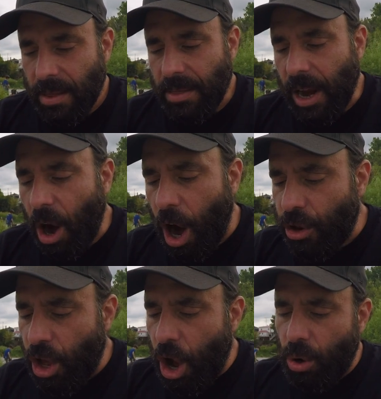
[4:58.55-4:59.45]
There are
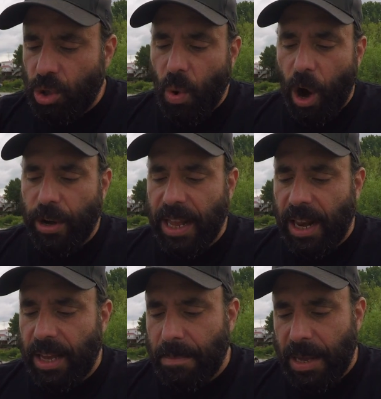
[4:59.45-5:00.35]
those who are
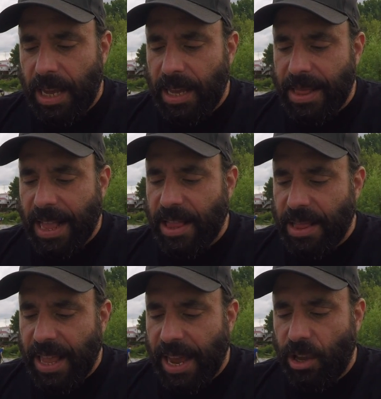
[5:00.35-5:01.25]
telling me that the
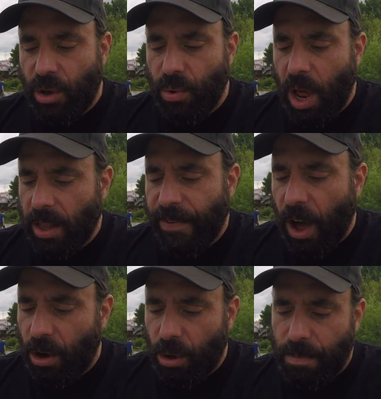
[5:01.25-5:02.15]
thank you not
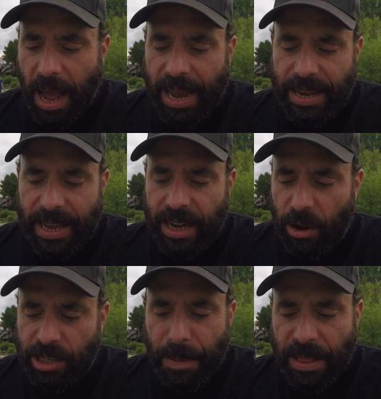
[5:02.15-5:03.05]
followed by any
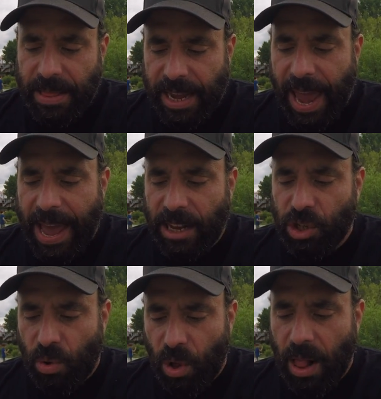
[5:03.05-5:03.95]
corresponding actual